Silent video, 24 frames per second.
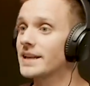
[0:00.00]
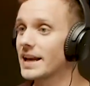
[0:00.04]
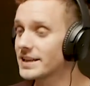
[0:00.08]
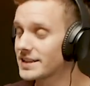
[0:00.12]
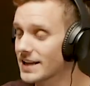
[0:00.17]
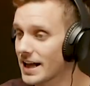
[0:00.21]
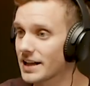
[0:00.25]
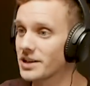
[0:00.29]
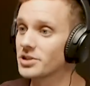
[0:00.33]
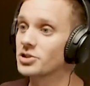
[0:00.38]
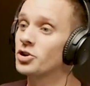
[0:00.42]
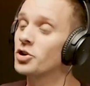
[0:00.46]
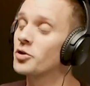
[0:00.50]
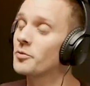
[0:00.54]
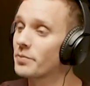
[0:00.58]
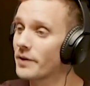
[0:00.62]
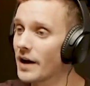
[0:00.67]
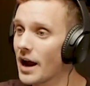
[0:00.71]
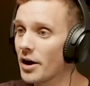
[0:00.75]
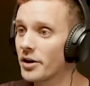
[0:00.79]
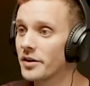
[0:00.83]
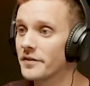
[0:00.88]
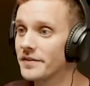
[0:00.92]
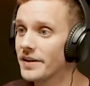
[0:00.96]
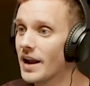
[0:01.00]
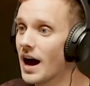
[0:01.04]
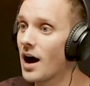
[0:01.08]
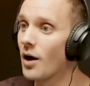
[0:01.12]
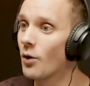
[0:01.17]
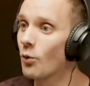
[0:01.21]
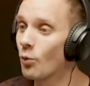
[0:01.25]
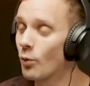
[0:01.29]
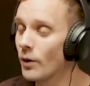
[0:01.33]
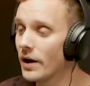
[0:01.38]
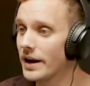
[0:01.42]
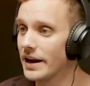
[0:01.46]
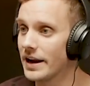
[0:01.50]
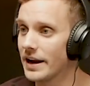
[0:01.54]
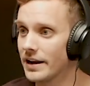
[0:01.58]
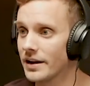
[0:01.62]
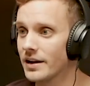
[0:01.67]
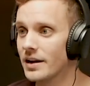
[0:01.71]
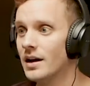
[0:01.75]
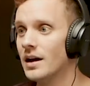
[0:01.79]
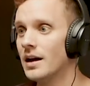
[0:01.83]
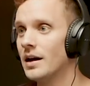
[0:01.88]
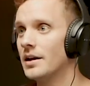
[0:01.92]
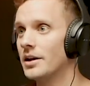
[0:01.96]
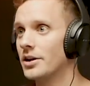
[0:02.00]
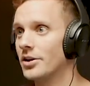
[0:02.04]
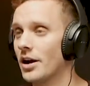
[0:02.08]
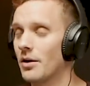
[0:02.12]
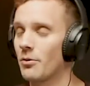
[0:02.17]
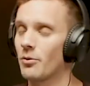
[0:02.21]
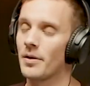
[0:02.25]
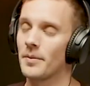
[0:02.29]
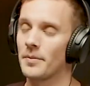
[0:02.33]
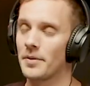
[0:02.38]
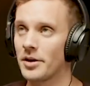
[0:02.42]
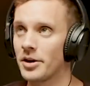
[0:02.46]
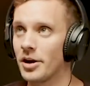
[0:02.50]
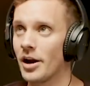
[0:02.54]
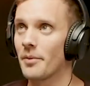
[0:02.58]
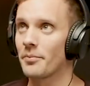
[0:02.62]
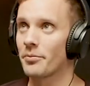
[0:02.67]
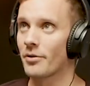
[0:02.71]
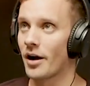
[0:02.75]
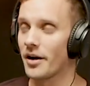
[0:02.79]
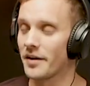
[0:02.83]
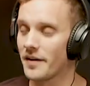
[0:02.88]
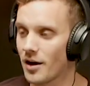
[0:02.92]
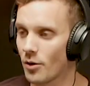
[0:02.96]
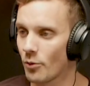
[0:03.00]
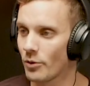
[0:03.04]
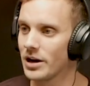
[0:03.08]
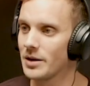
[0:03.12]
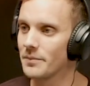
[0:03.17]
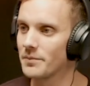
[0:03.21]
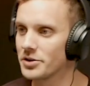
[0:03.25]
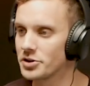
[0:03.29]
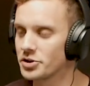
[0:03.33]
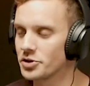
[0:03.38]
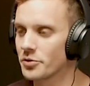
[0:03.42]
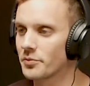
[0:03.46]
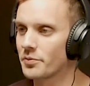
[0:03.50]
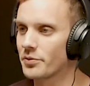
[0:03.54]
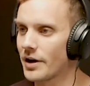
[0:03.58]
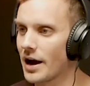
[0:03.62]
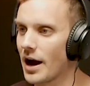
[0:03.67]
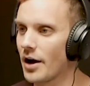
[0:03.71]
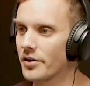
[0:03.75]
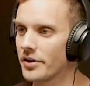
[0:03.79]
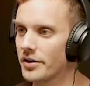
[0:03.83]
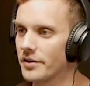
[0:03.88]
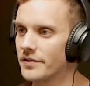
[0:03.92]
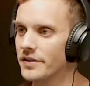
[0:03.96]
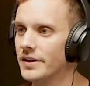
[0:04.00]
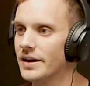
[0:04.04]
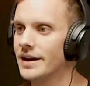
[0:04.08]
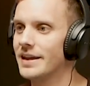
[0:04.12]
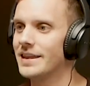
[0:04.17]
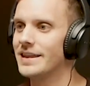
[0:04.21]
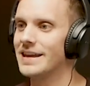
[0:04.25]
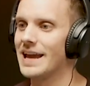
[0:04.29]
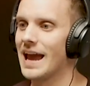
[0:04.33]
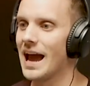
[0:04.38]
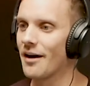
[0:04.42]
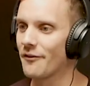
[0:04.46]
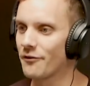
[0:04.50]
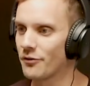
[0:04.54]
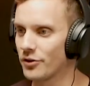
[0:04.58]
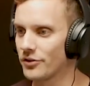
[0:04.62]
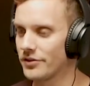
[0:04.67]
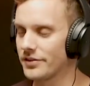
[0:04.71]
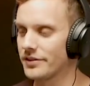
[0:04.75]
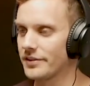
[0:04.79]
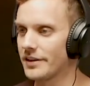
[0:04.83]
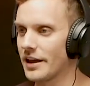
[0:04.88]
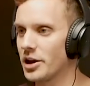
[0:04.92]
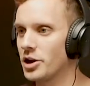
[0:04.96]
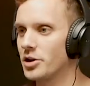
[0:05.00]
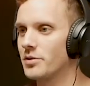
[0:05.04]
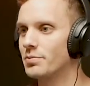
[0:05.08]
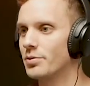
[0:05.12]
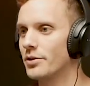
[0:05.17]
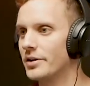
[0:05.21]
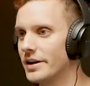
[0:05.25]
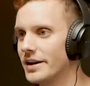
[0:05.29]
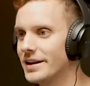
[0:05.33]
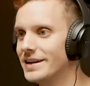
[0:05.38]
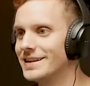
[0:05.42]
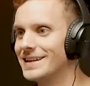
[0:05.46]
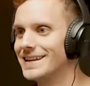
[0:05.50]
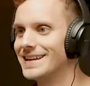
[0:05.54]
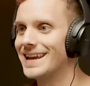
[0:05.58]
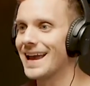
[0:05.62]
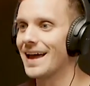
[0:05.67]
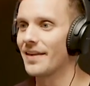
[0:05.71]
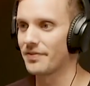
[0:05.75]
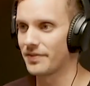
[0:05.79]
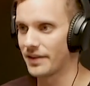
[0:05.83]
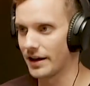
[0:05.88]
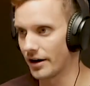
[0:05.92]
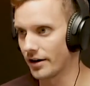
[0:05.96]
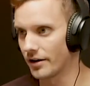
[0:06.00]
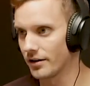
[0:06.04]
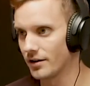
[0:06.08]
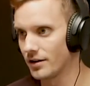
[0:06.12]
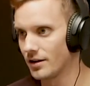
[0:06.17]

Exactly. So you're proud of not winning. You're not proud of not winning, but you're proud of the effort that you put in to get there.